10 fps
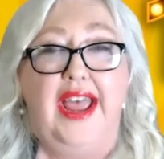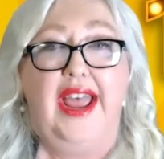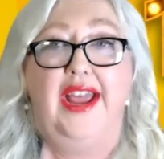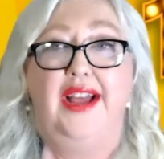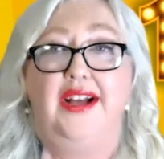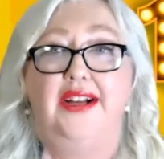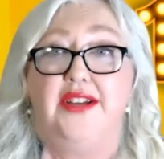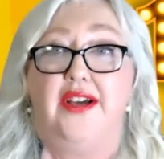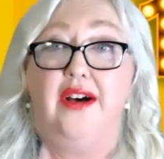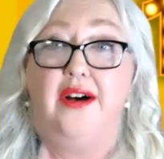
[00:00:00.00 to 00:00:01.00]

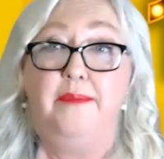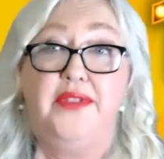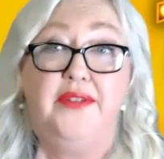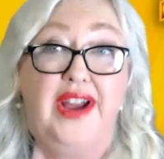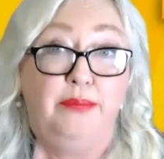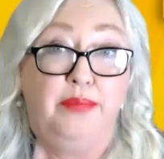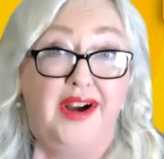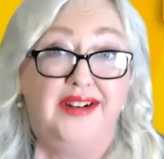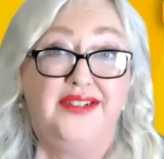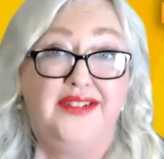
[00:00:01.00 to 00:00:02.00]
And the
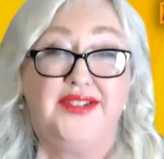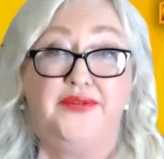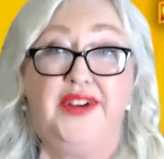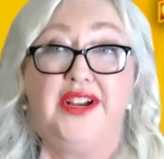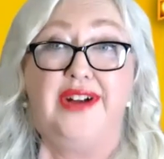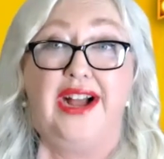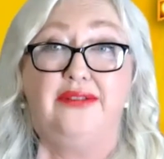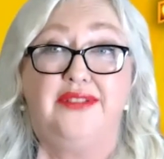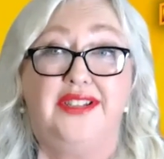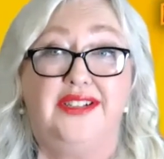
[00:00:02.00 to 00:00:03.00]
vampires figure
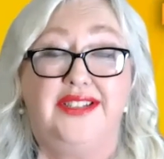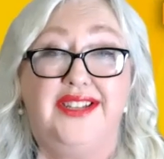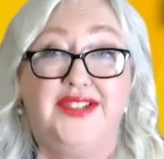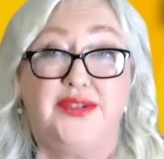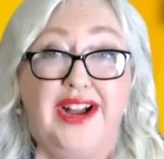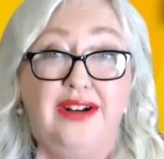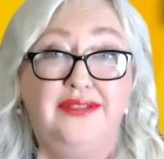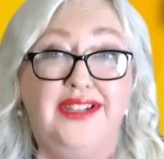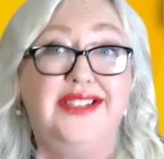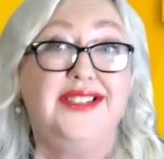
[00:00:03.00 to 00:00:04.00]
out that he's
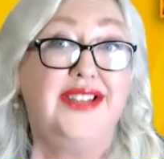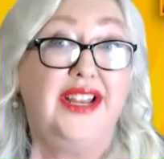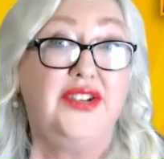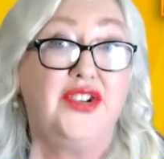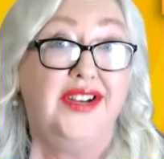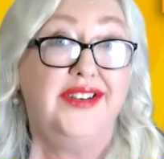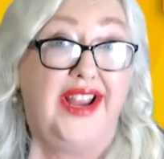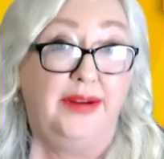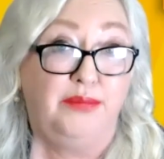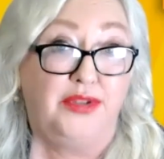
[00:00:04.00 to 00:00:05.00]
around and stage an
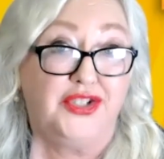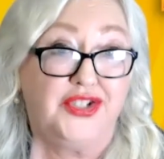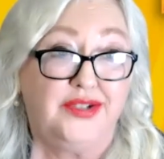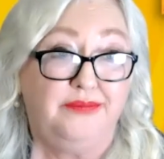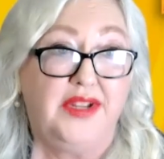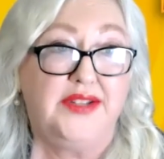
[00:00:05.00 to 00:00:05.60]
ambush.